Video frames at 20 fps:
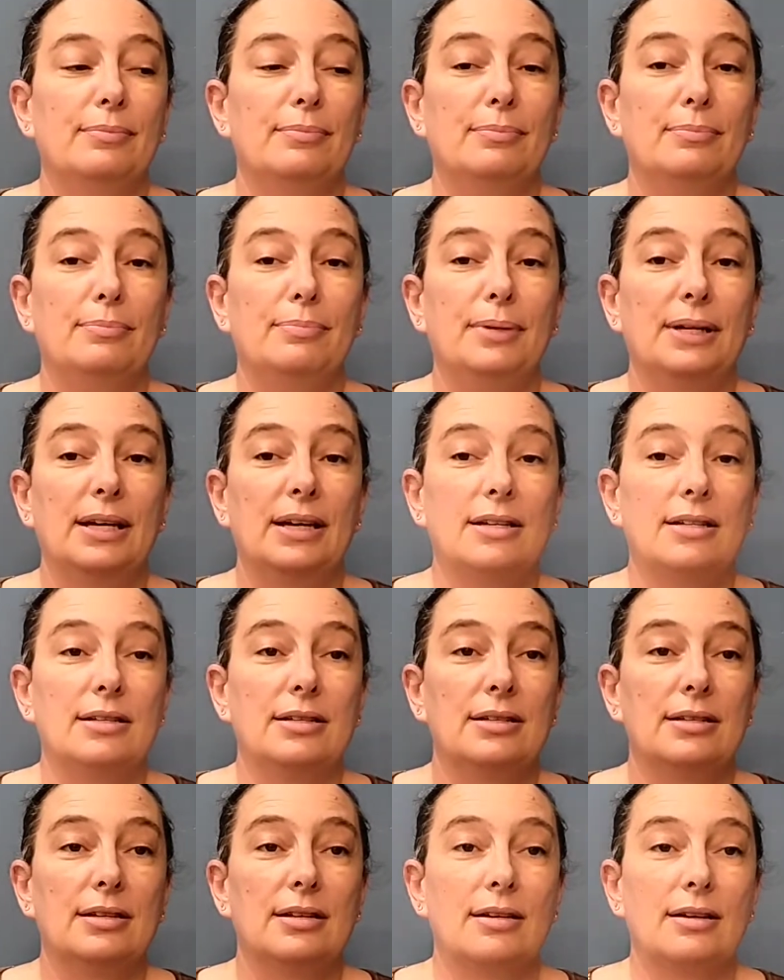
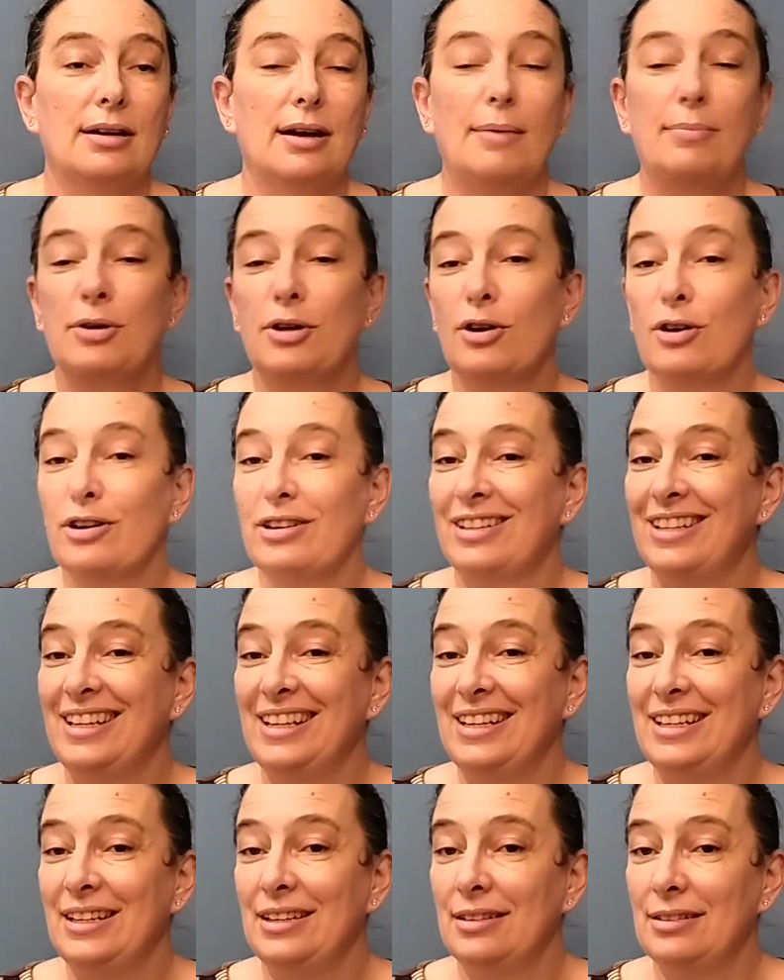Because I'm
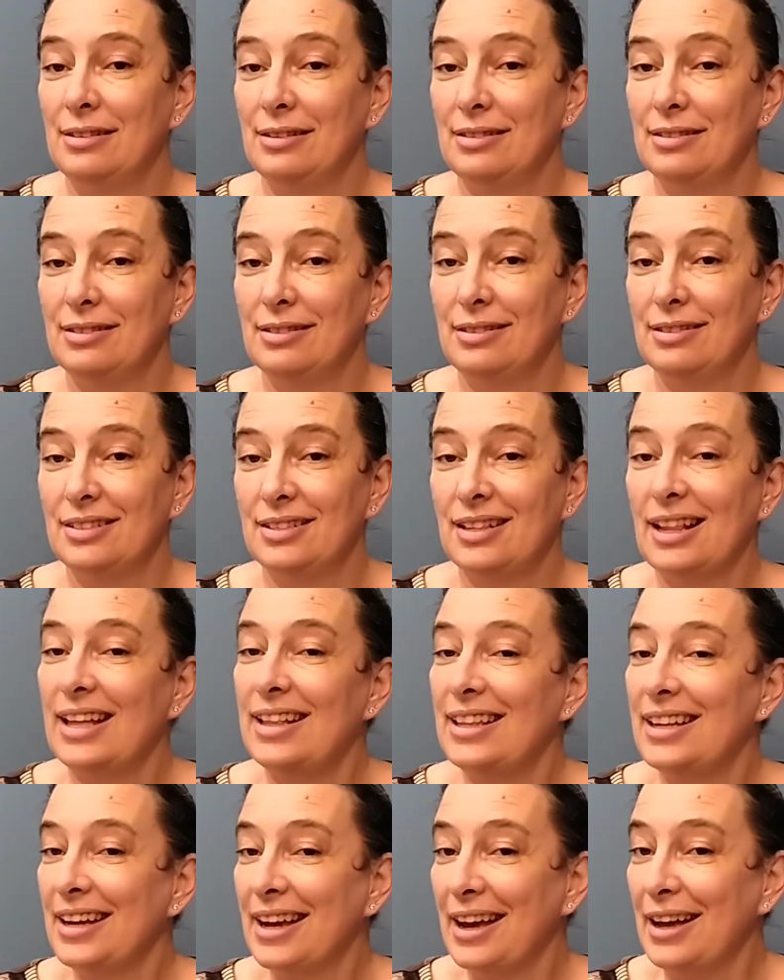currently
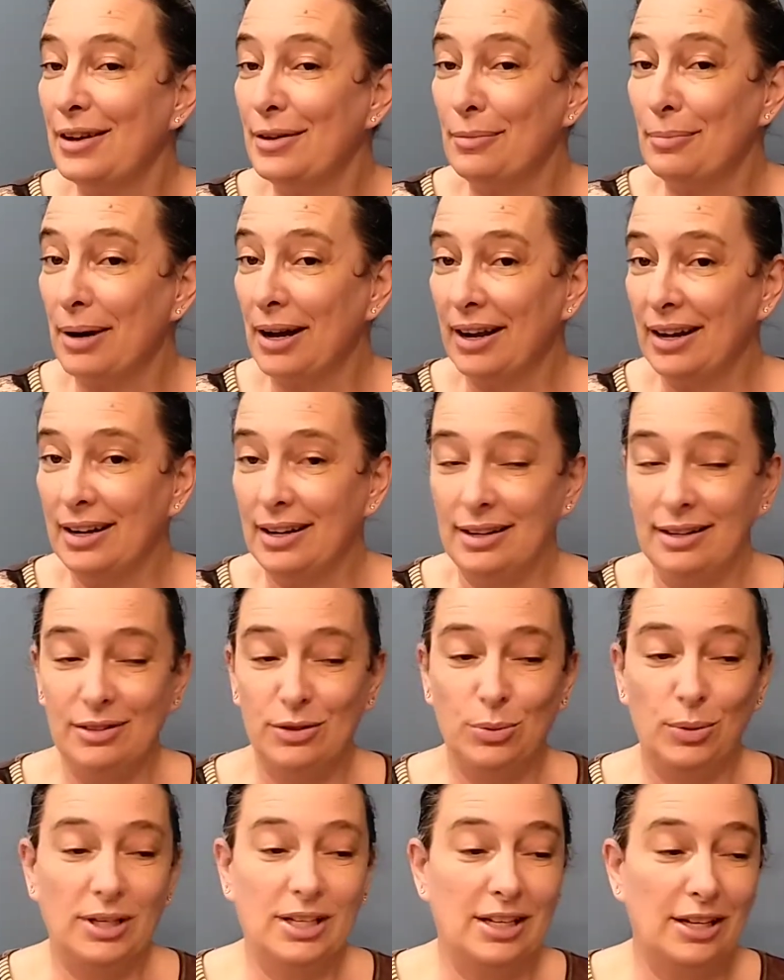slightly ahead of my
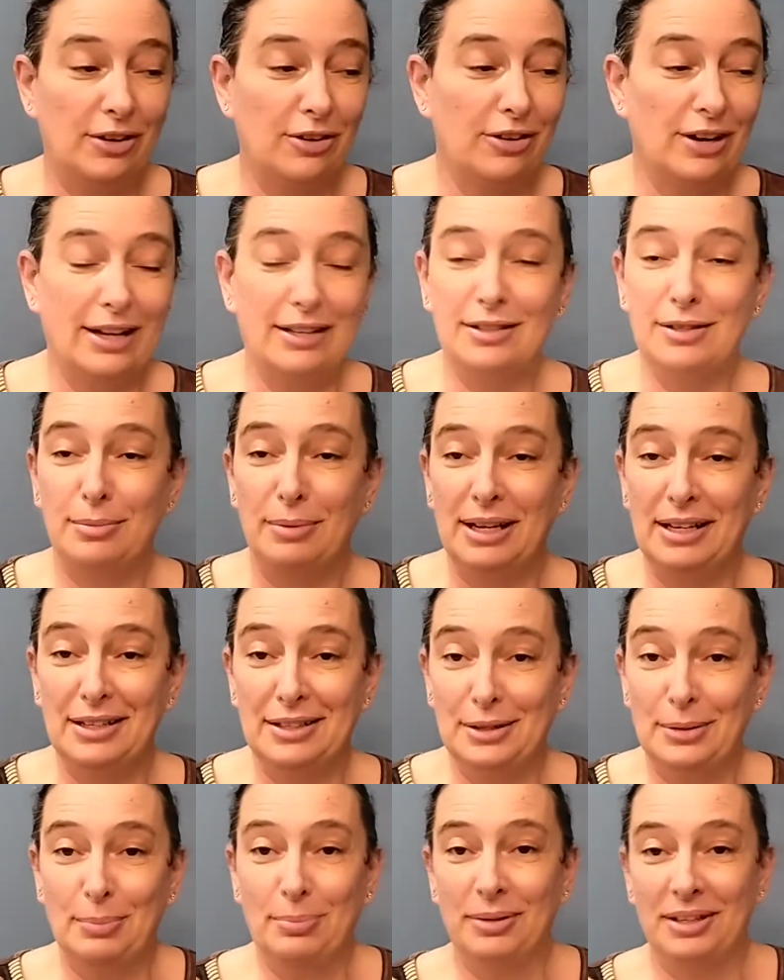20-year estimated
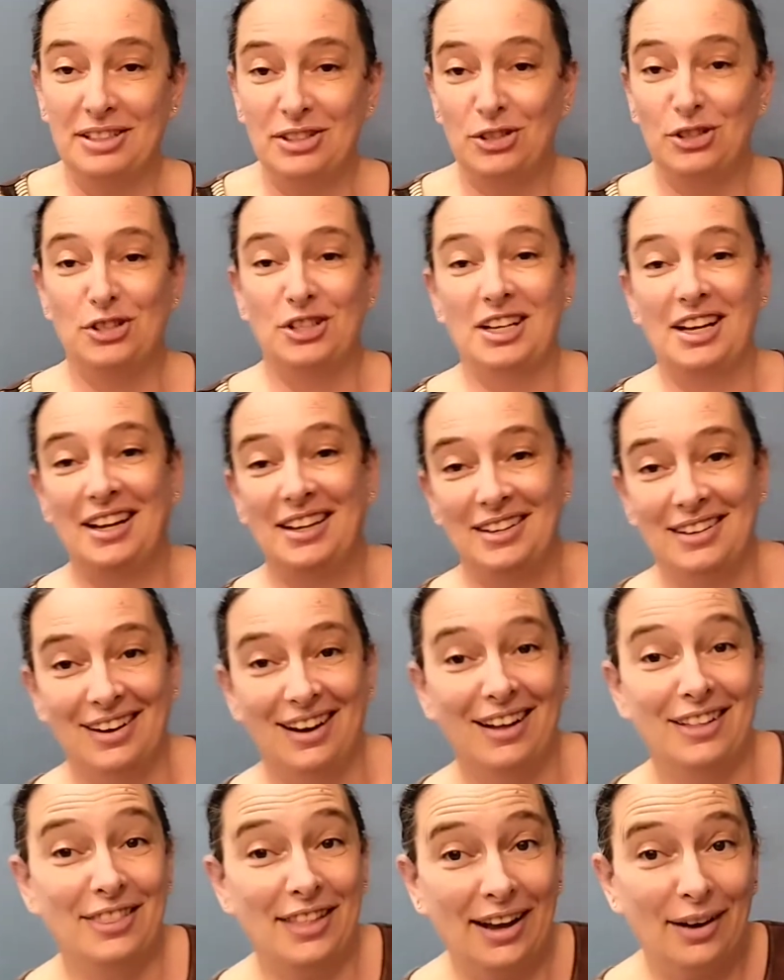completion date
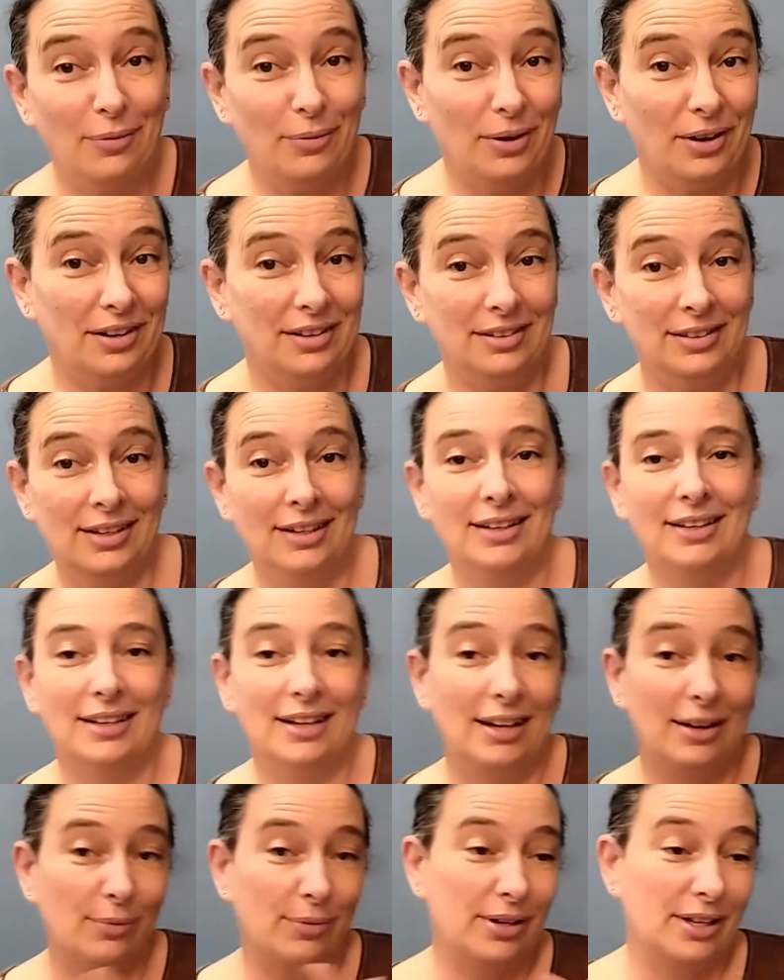on that one,
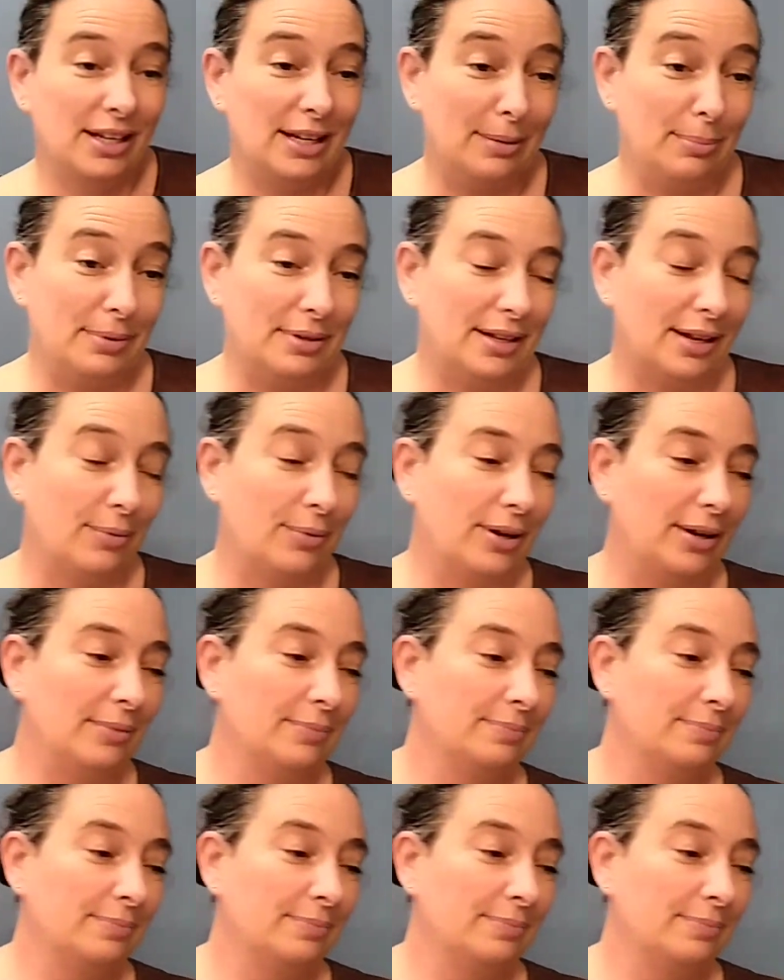and I want to keep it that way.